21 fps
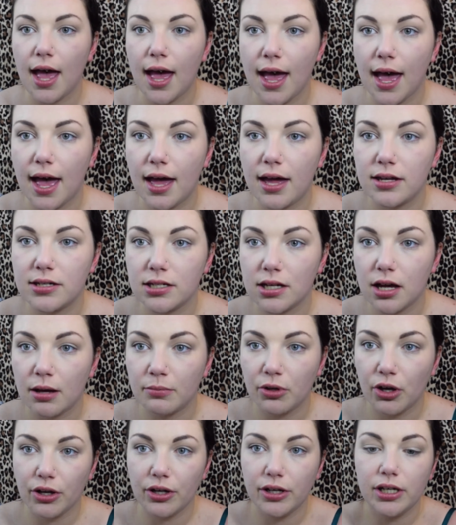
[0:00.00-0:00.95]
And
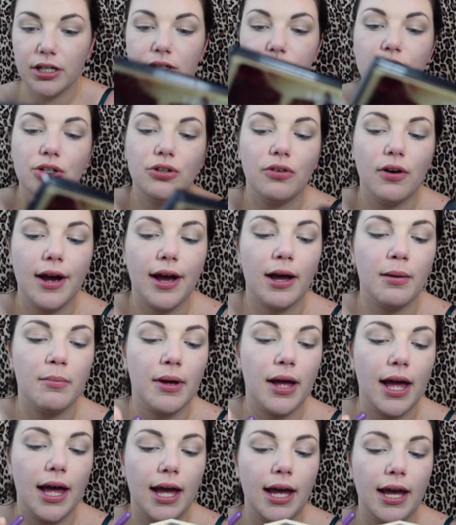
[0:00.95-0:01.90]
I'm going to grab
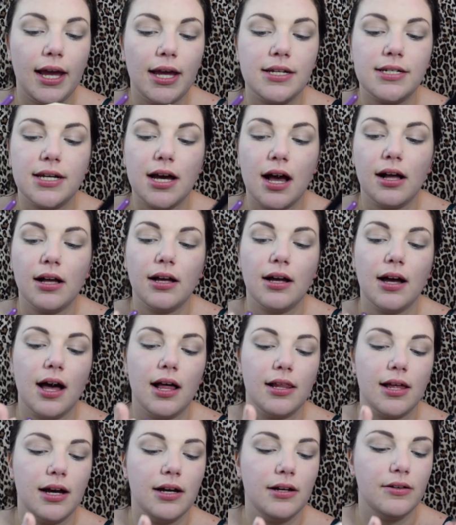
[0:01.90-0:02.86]
a darker
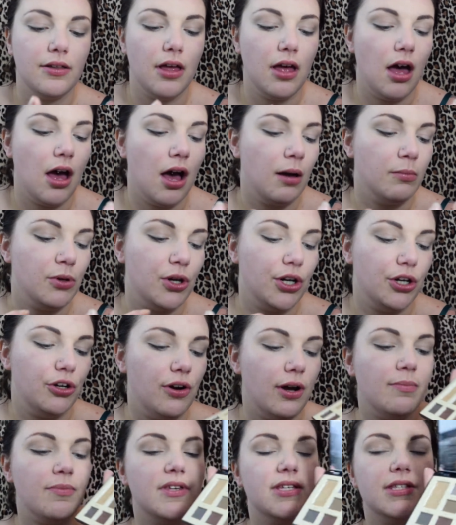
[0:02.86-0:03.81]
colour. I'm going to
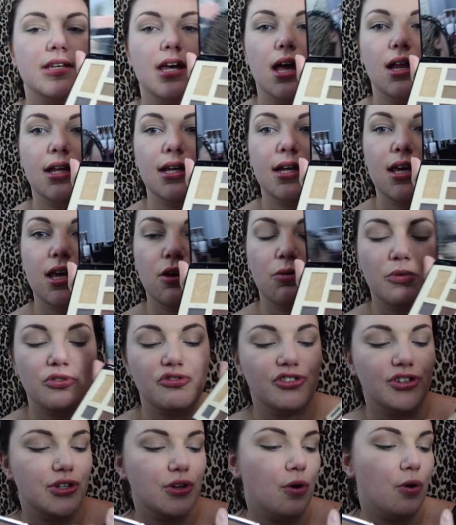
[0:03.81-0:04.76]
grab this colour here,
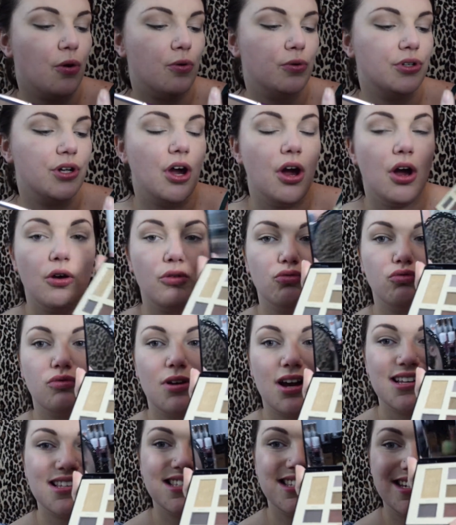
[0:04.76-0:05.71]
which is called
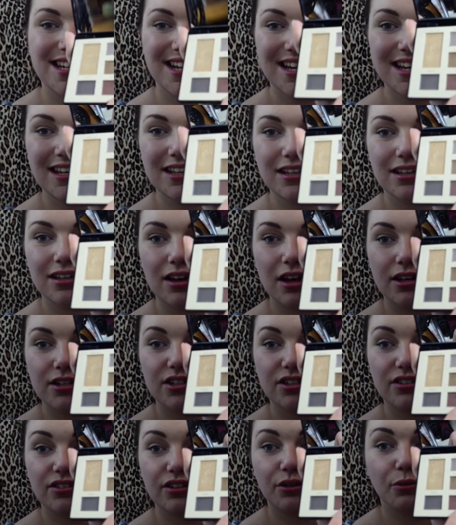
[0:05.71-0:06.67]
Rustic. I
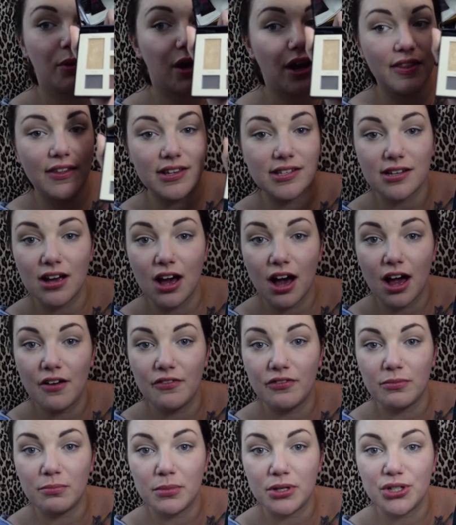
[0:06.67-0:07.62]
don't know why there's a
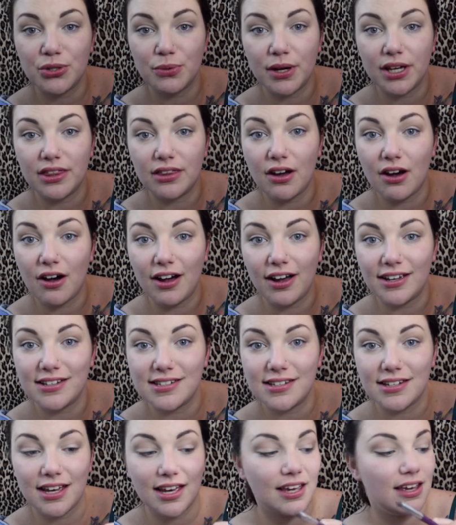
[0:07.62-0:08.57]
hyphen between the
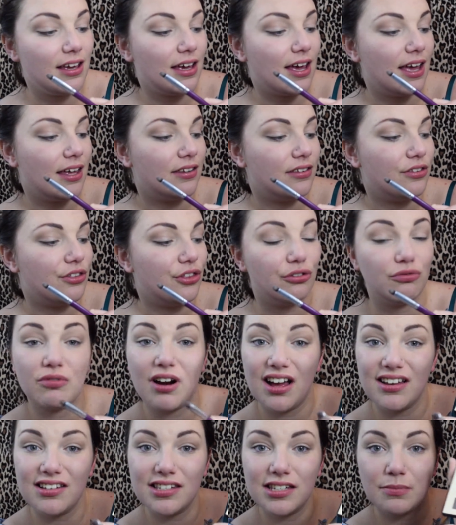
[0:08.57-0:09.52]
IC and the
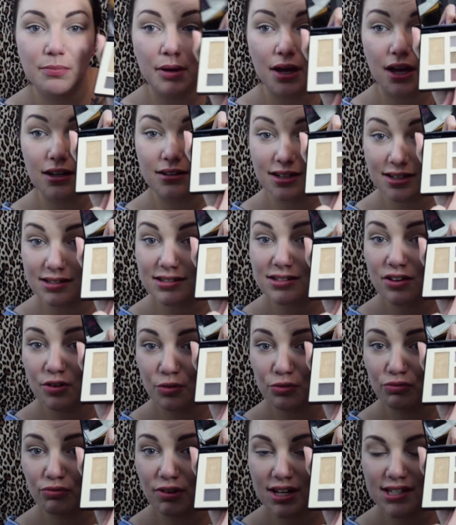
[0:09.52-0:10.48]
rust, but it's
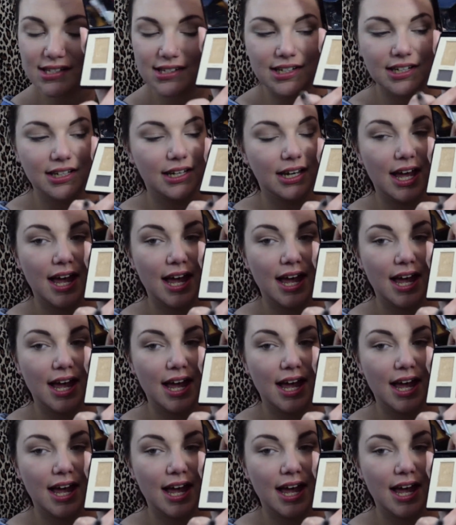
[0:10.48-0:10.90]
called Rustic.